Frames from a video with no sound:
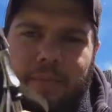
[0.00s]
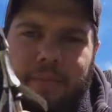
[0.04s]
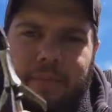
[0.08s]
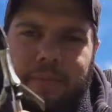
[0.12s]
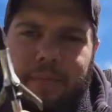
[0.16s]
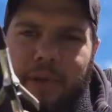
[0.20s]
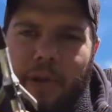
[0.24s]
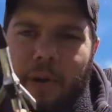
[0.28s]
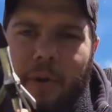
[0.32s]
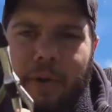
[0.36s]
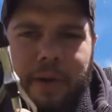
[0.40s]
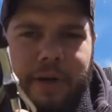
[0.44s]

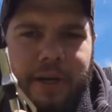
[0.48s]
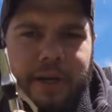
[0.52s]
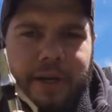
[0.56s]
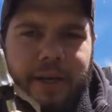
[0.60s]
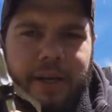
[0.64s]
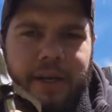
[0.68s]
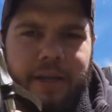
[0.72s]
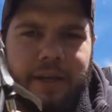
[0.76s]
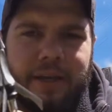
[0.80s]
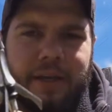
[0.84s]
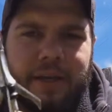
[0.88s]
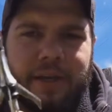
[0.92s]
lower
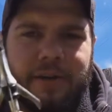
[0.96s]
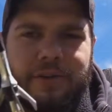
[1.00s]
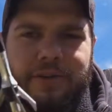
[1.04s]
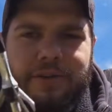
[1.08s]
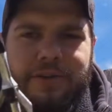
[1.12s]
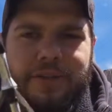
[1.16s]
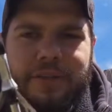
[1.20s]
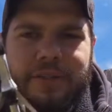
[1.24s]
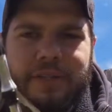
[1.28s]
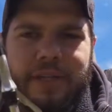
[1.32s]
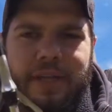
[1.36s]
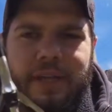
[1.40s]
kinetic
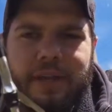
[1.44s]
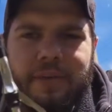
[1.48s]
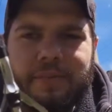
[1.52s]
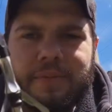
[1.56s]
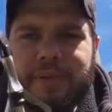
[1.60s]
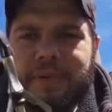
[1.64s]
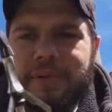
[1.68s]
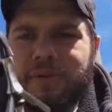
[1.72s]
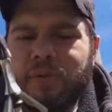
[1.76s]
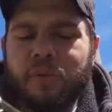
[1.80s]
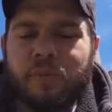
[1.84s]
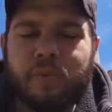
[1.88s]
energy setups,
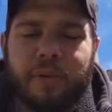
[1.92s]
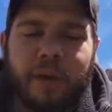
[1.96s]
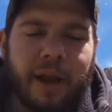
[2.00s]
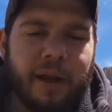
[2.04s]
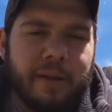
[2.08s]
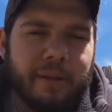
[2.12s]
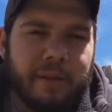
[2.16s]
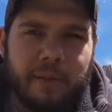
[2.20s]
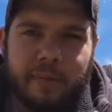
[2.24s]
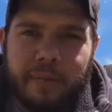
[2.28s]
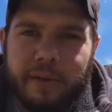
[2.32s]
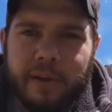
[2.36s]
this would
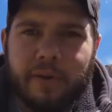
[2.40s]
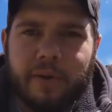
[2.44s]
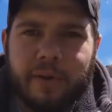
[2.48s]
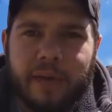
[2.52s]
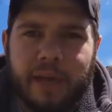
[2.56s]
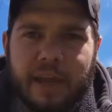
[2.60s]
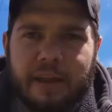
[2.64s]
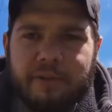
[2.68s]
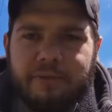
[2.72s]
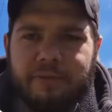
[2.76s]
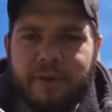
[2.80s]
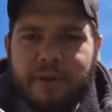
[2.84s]
probably be
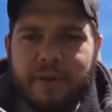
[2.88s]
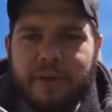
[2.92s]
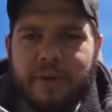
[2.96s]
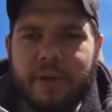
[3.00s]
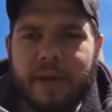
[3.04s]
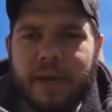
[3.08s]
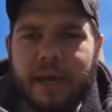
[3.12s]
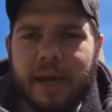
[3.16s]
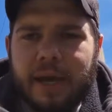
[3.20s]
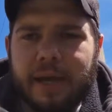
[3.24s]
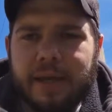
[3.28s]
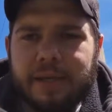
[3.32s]
okay for you
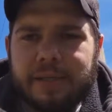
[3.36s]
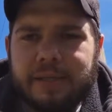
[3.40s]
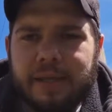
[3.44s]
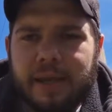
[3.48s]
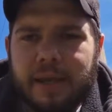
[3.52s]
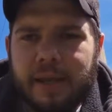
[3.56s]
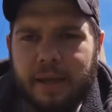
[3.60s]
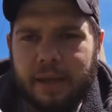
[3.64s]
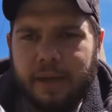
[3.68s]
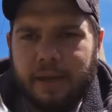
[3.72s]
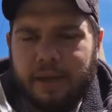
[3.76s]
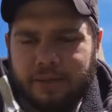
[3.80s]
guys.
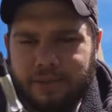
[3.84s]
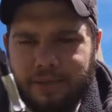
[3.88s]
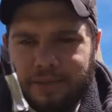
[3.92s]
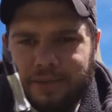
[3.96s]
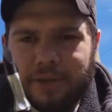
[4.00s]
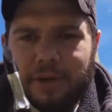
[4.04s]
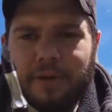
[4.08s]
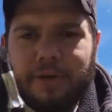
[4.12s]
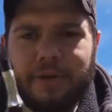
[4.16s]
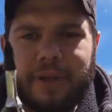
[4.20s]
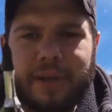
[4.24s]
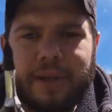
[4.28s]
Just
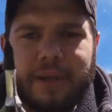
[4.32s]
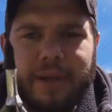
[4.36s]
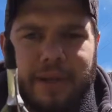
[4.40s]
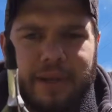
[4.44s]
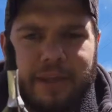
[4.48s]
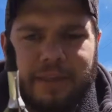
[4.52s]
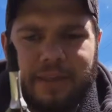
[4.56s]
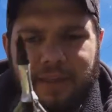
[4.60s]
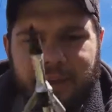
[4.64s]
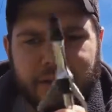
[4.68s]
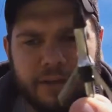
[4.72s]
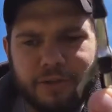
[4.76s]
don't get
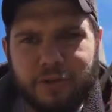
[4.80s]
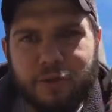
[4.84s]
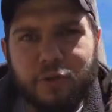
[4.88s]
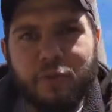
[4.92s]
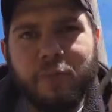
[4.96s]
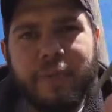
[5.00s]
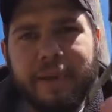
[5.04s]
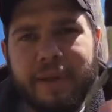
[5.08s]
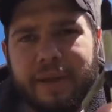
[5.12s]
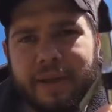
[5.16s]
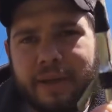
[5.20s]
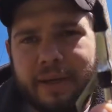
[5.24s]
anything too
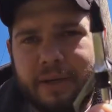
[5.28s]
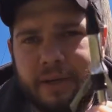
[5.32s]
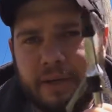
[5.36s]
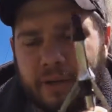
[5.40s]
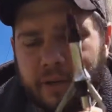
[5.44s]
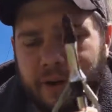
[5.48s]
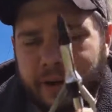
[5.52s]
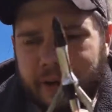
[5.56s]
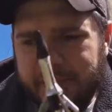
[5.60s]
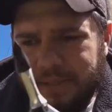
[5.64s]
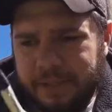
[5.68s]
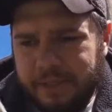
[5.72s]
big and
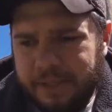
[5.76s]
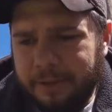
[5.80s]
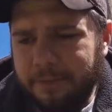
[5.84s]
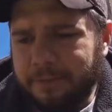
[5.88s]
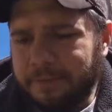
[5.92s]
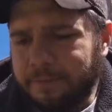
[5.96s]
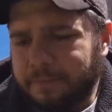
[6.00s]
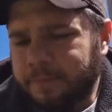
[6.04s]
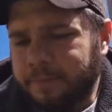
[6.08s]
crazy.